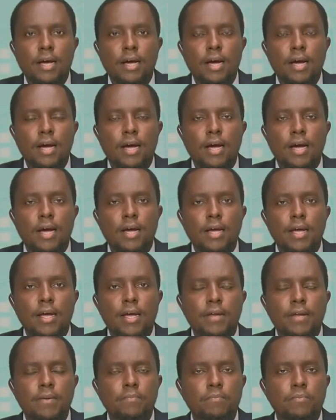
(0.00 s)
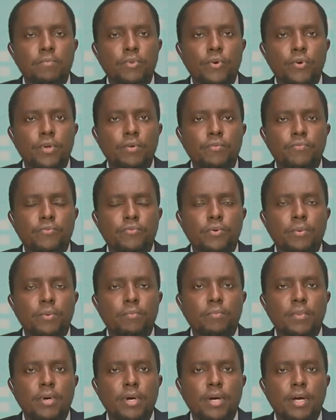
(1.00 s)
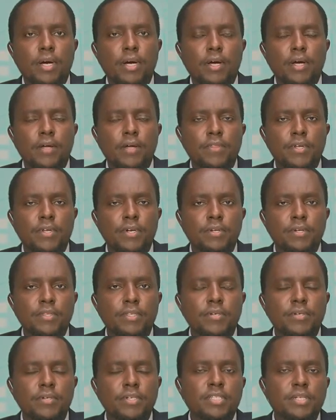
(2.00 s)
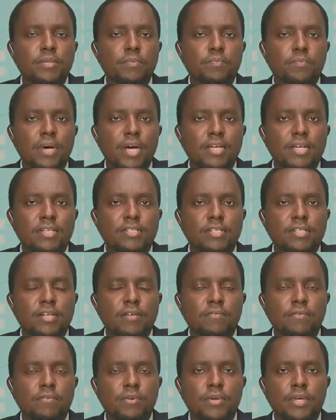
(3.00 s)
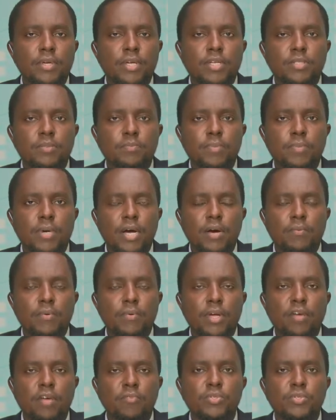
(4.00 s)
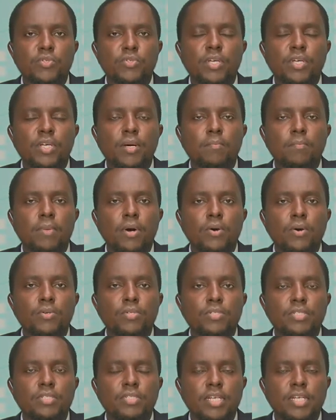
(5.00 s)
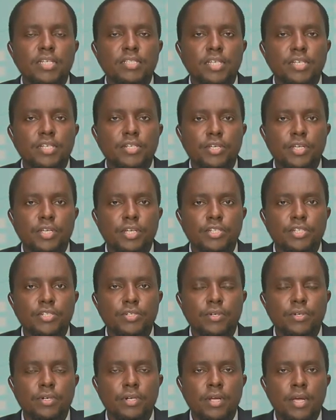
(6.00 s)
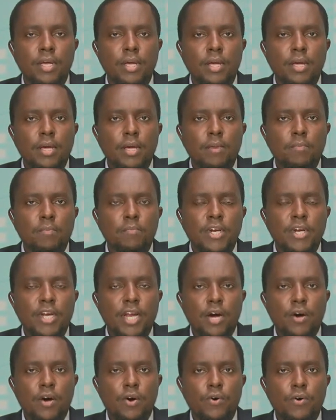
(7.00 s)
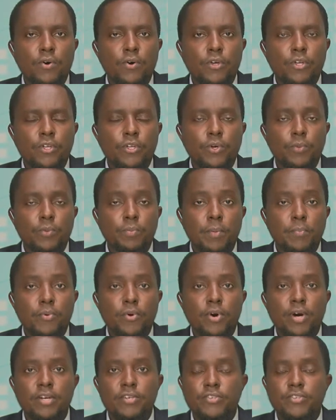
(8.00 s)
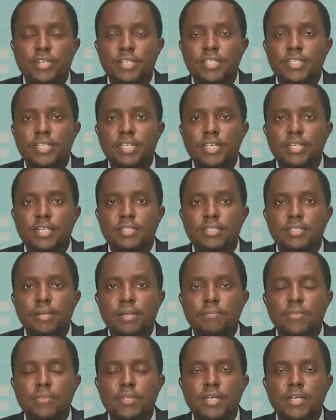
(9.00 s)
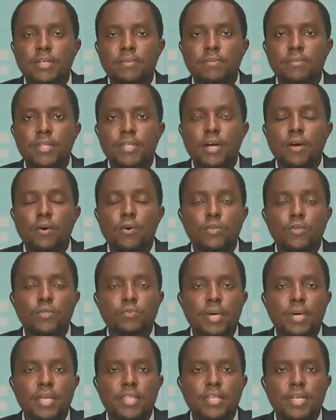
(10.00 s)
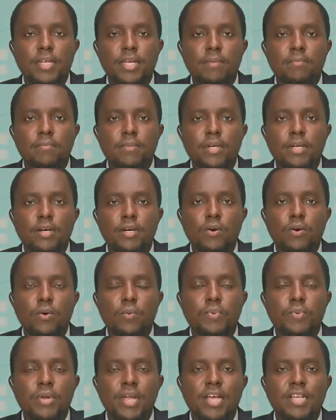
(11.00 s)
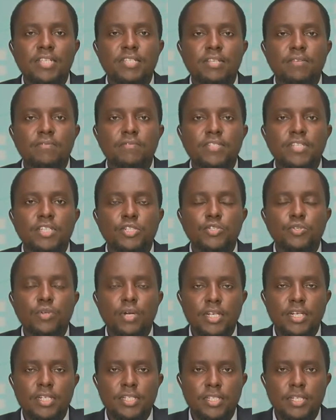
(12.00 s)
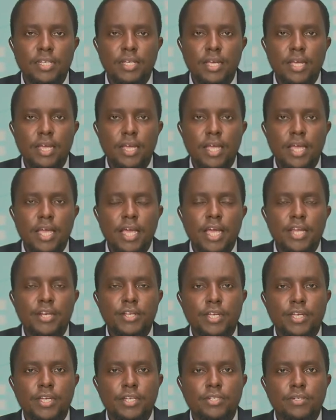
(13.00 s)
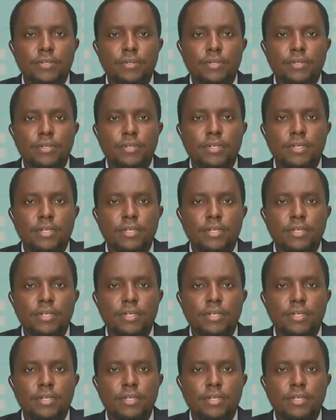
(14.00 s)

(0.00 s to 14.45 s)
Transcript: Uh, and borrowing from uh, the, the recent past and a few years back, we have been talking about sex education. But now you people are addressing something that goes by the name comprehensive sexuality education.